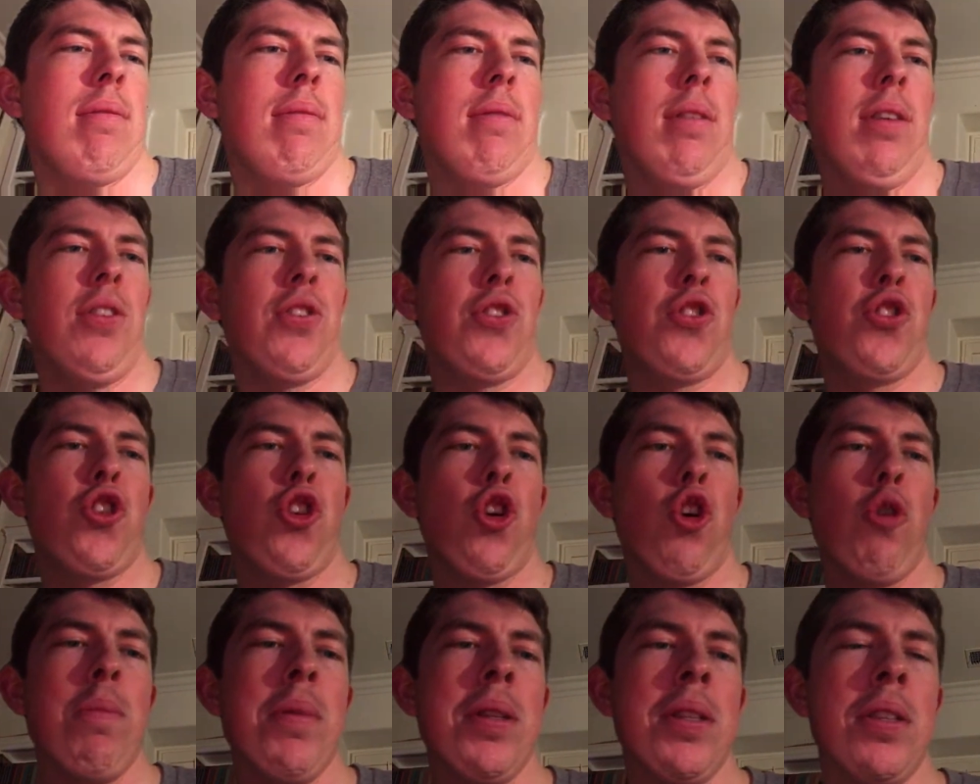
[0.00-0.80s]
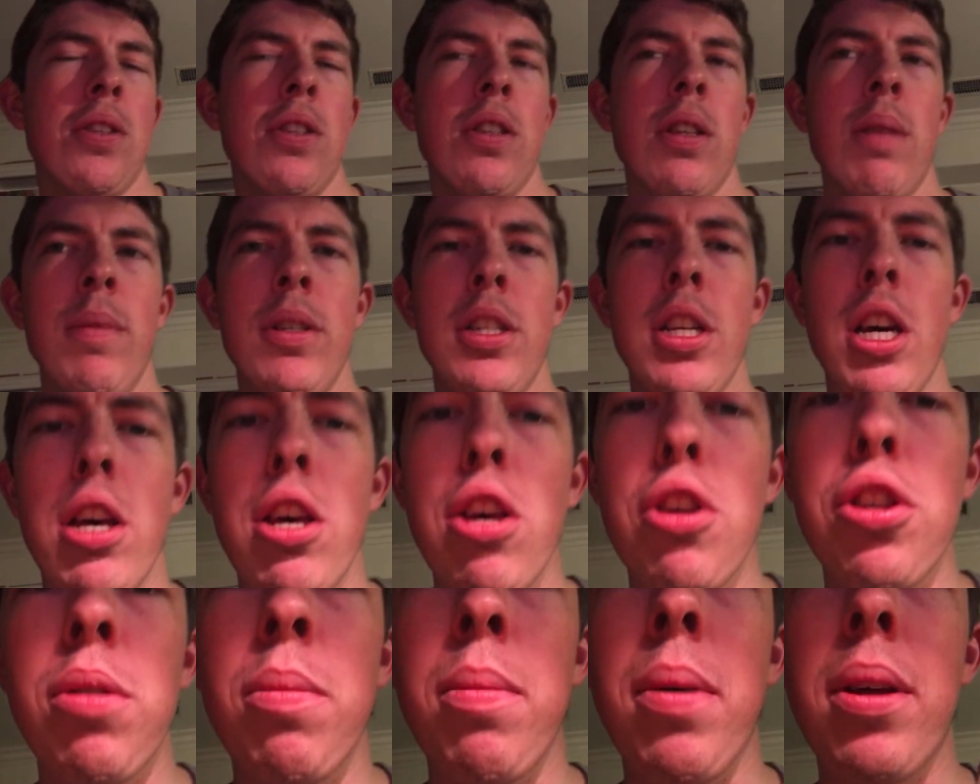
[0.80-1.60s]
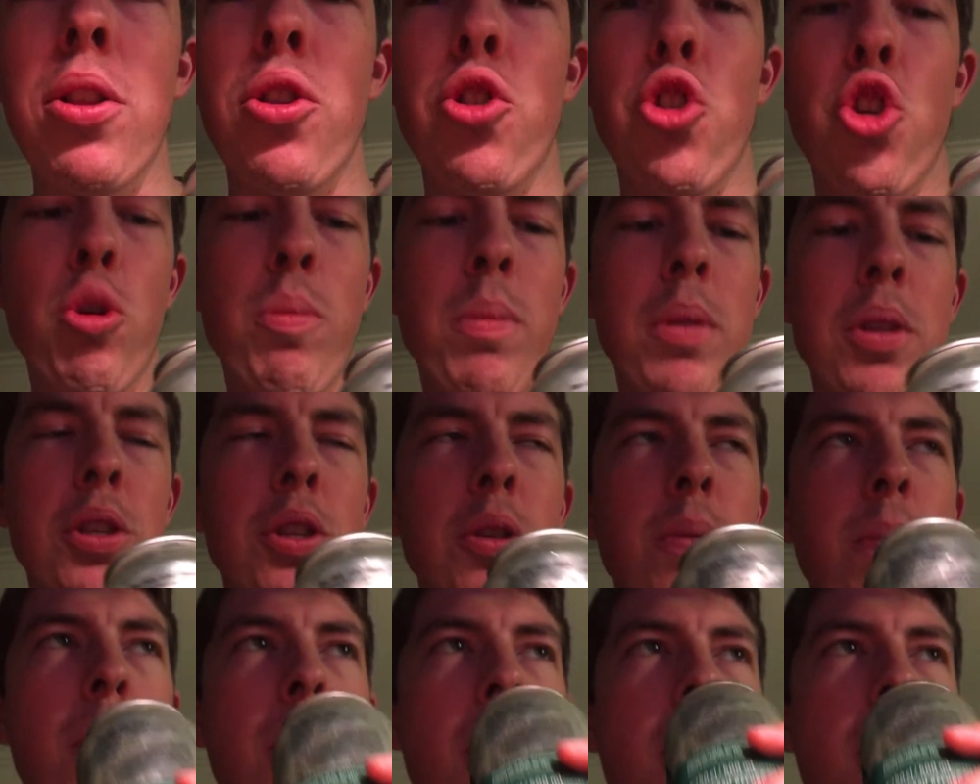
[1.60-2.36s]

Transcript: These Germans. Let me tell you some of the Germans.